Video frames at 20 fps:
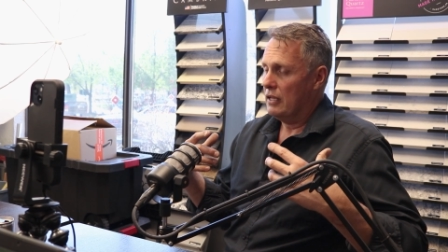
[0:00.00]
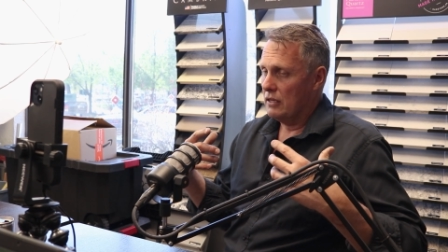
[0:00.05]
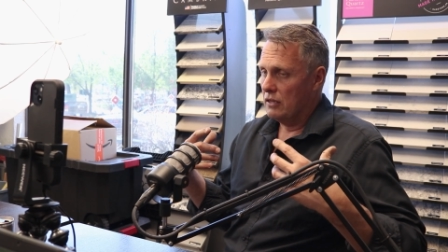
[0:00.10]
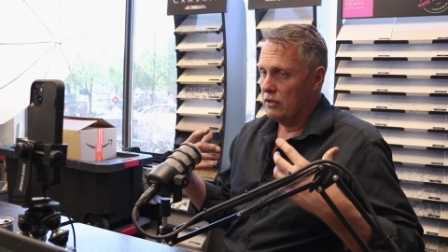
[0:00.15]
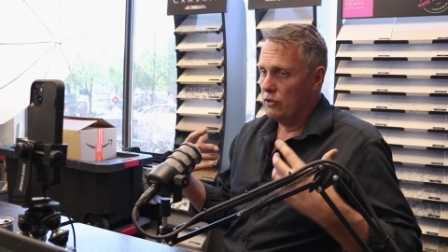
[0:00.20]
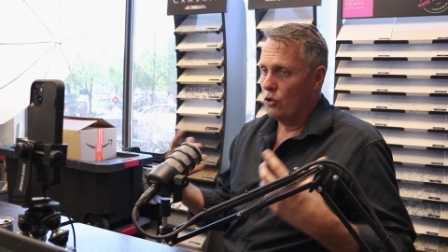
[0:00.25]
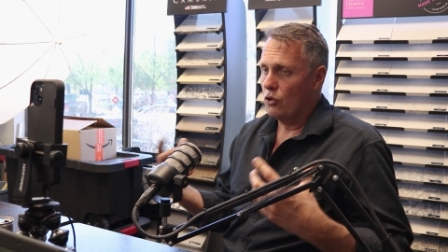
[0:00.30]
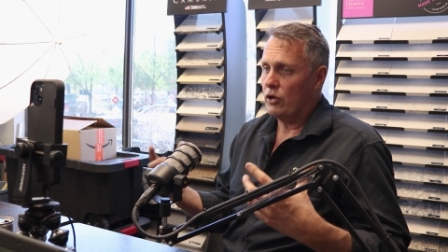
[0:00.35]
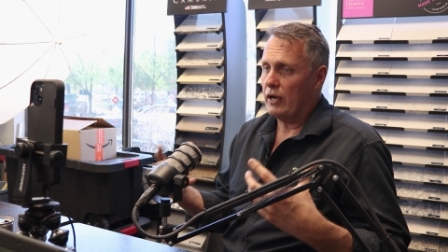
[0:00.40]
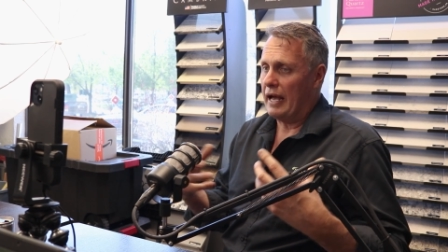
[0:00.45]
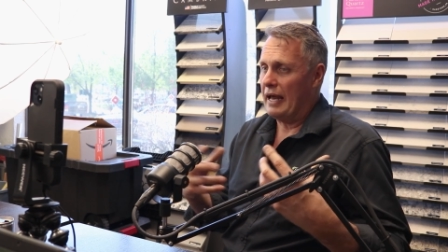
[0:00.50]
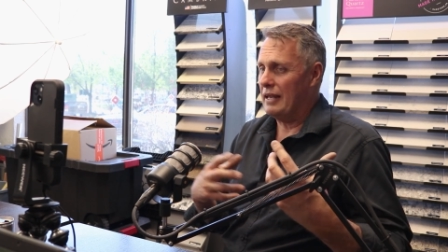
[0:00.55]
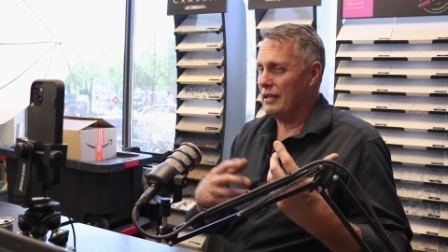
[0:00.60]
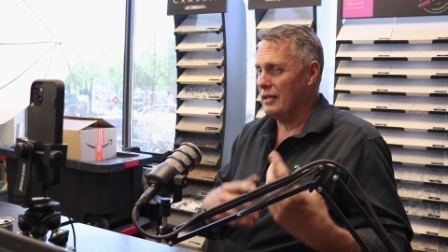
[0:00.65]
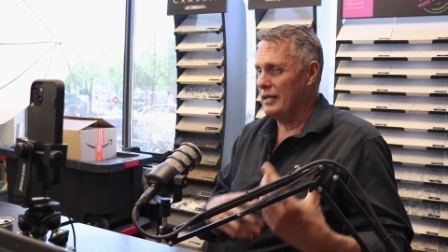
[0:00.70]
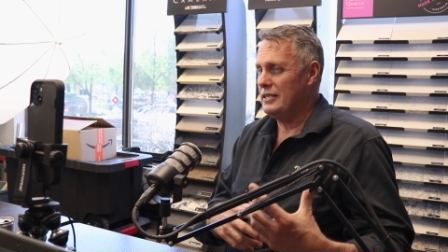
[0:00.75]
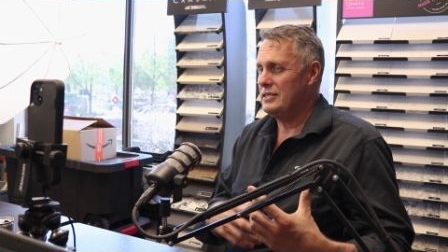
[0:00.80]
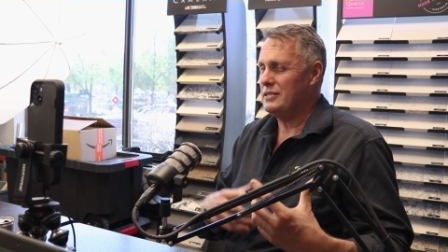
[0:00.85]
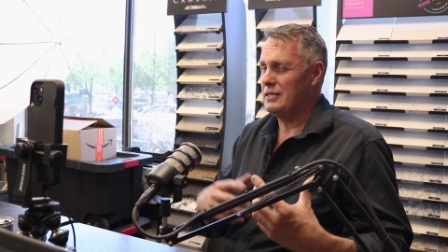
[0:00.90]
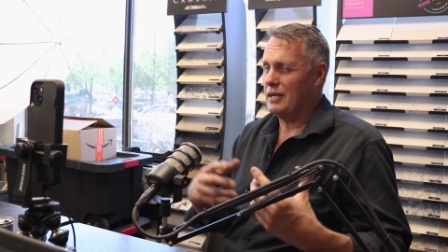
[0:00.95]
look and
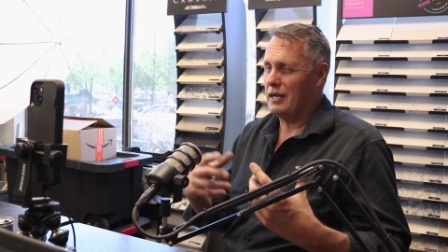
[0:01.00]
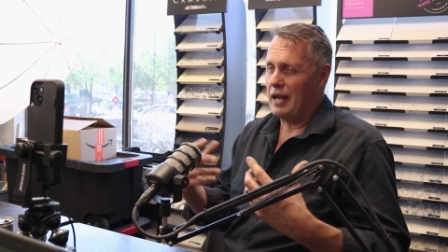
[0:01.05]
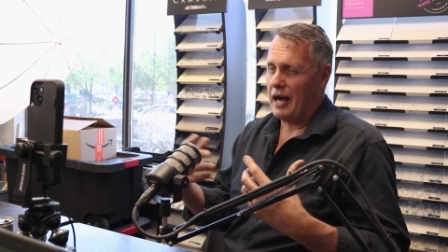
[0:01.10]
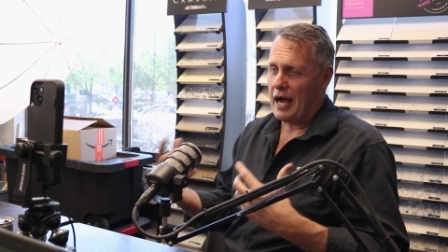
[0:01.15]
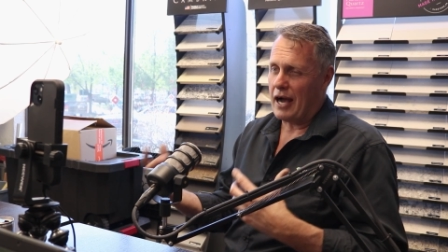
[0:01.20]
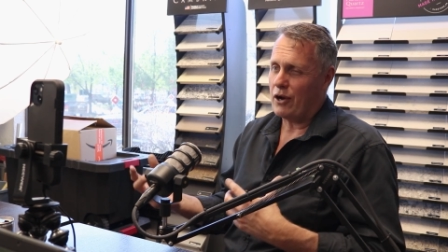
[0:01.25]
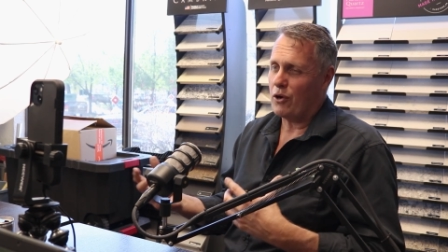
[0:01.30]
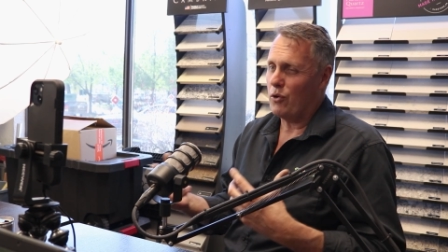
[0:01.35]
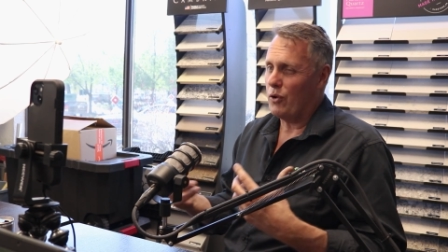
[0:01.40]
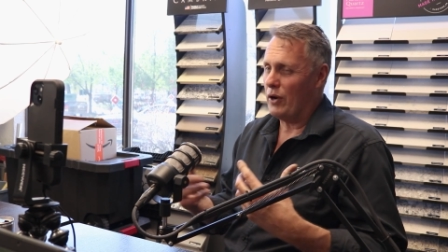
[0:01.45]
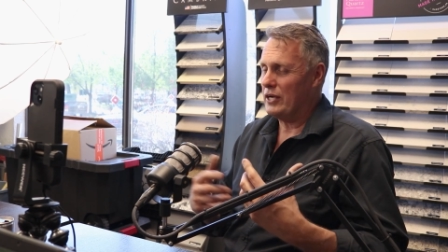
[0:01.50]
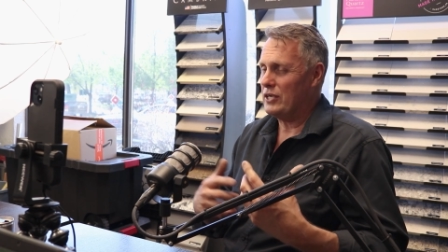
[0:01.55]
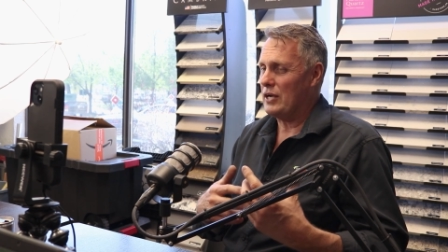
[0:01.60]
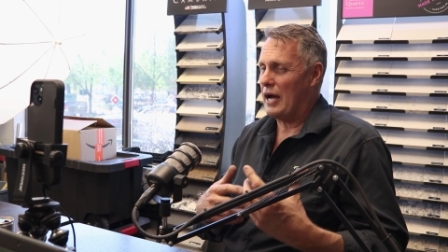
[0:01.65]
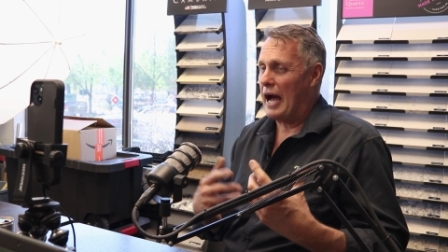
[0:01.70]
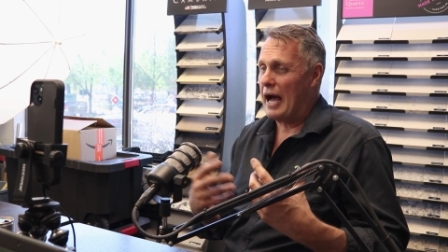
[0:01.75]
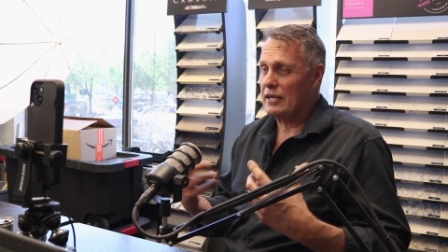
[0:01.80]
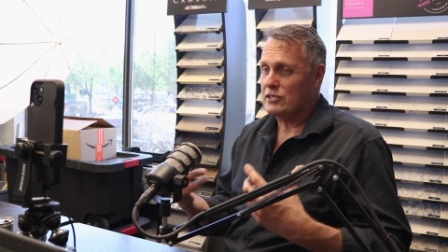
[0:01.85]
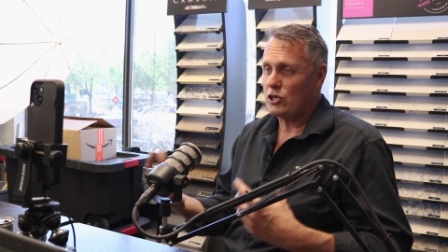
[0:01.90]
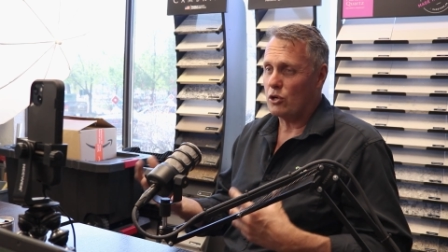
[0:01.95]
listen and
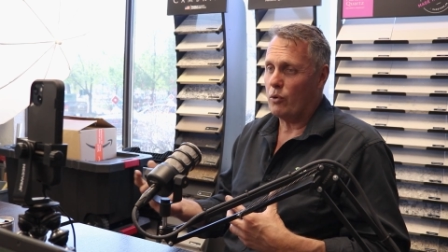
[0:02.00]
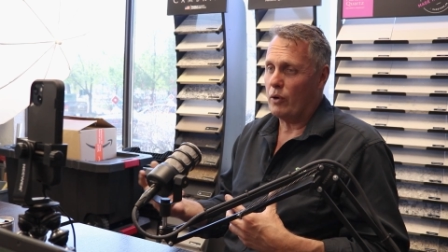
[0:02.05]
ask